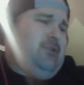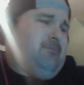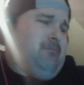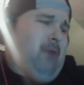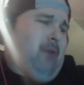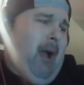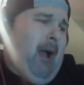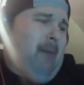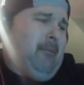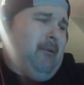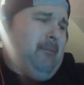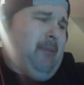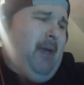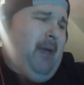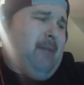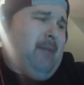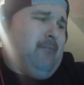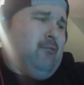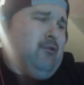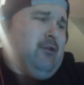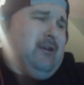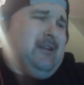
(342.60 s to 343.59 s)
take a look at this
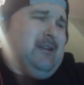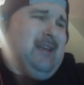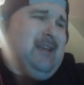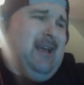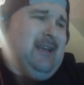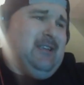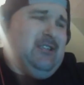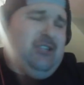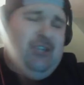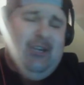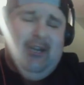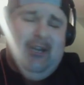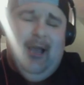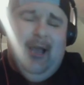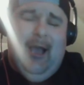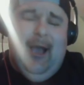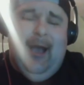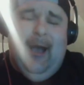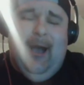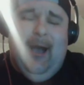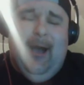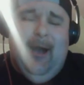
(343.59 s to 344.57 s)
car. I love
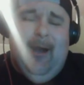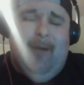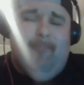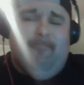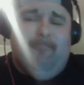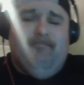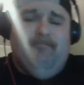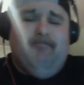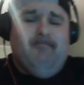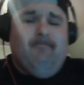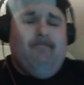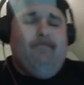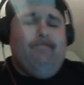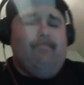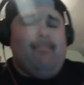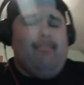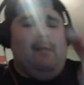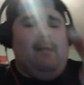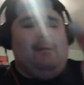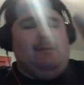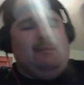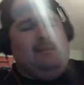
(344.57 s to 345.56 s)
that the confetti, and I
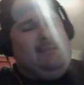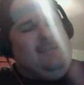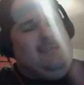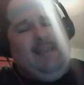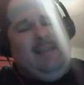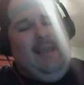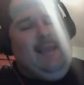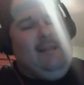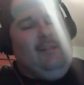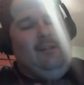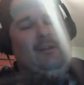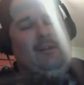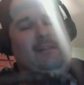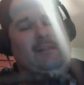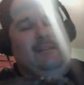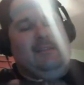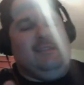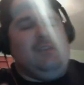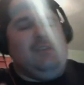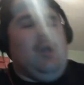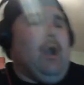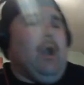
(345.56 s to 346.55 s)
have a couple of
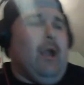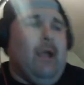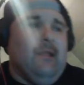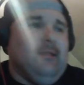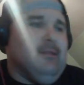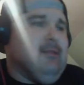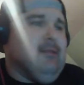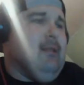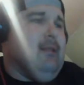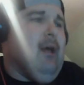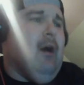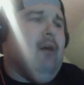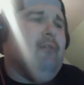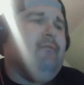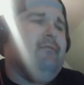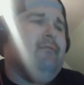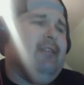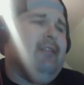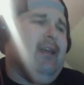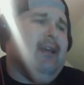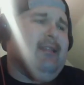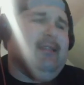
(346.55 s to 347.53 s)
the
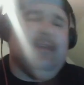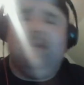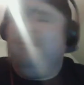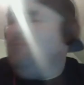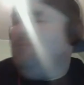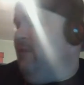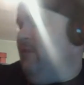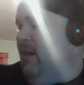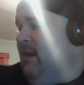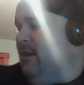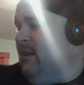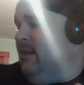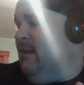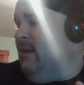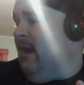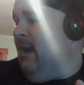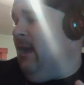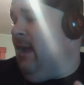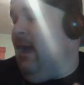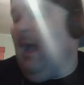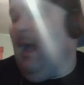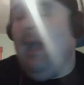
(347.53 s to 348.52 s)
more recent
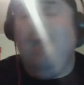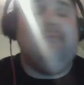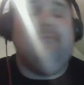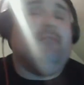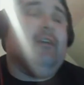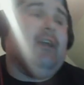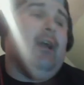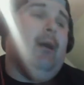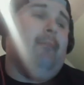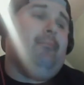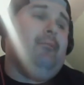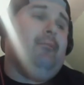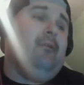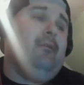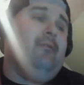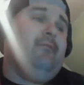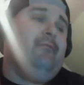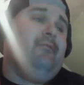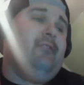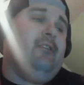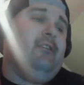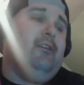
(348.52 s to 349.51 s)
NASCAR
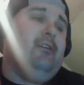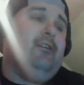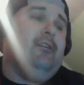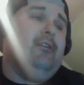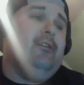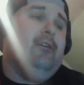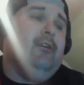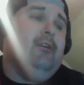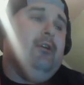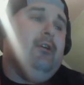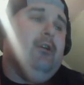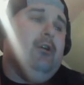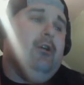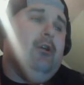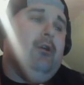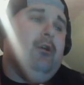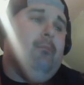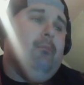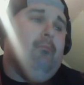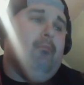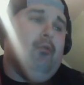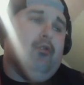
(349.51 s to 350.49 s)
diecast
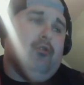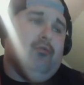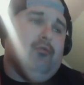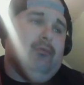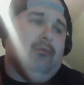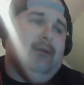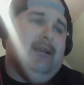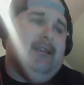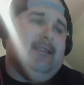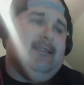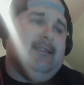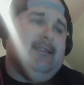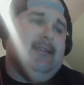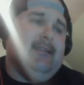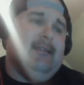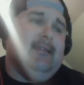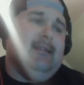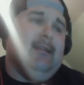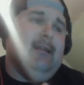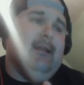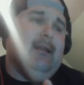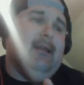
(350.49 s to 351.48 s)
reviews. I
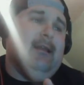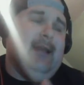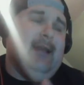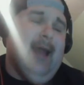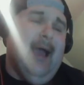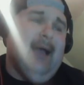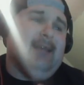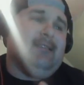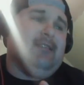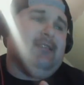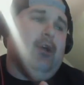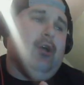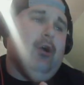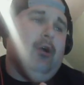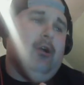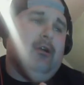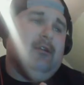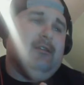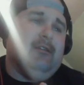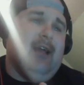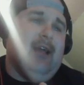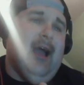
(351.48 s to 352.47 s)
did do a
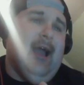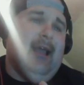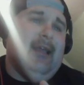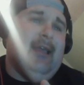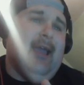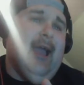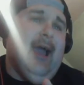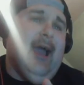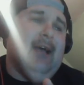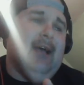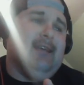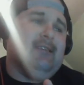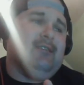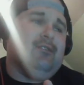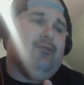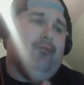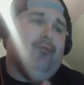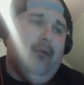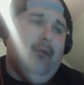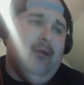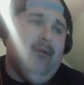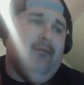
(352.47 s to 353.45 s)
review on
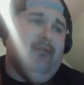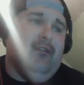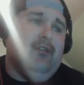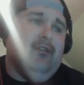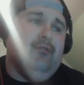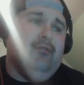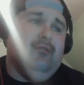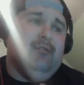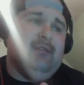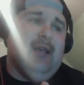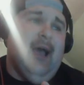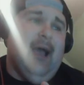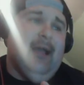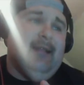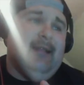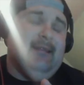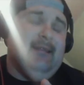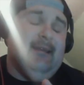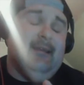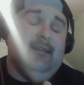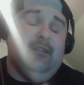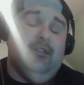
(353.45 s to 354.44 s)
Martin
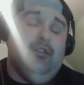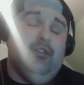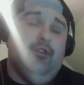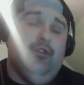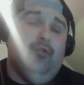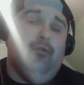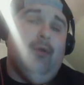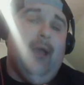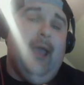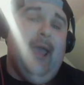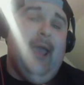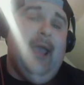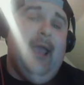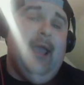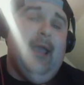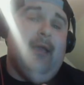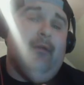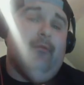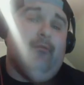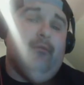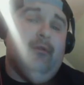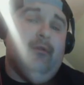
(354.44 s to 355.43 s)
Truex Jr.'s
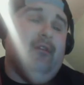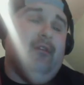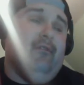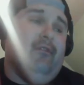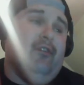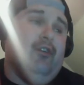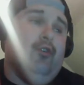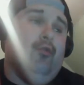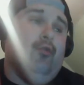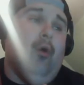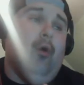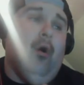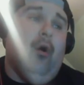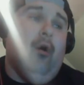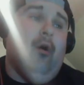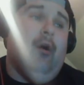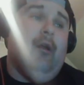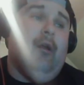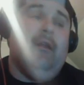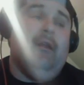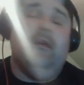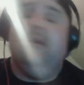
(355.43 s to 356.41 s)
Bass Pro Shops from
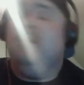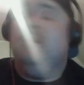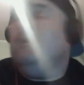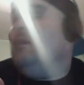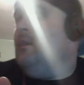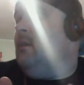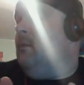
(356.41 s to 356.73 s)
Richmond, the